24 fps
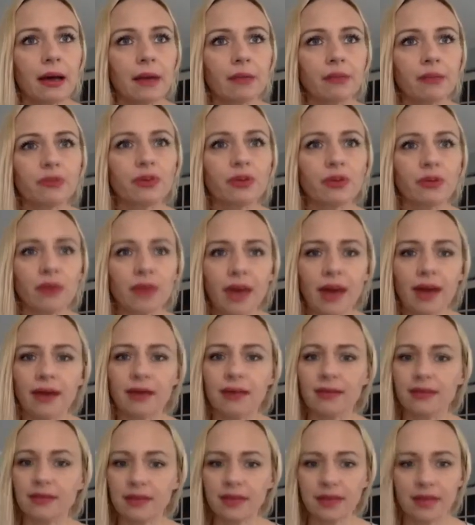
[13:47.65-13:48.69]
So
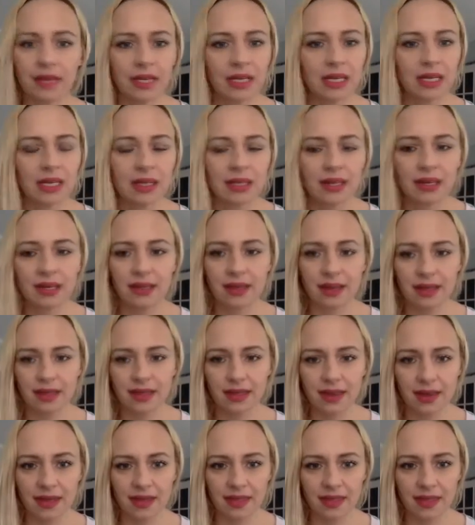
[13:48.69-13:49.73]
yes, anything like that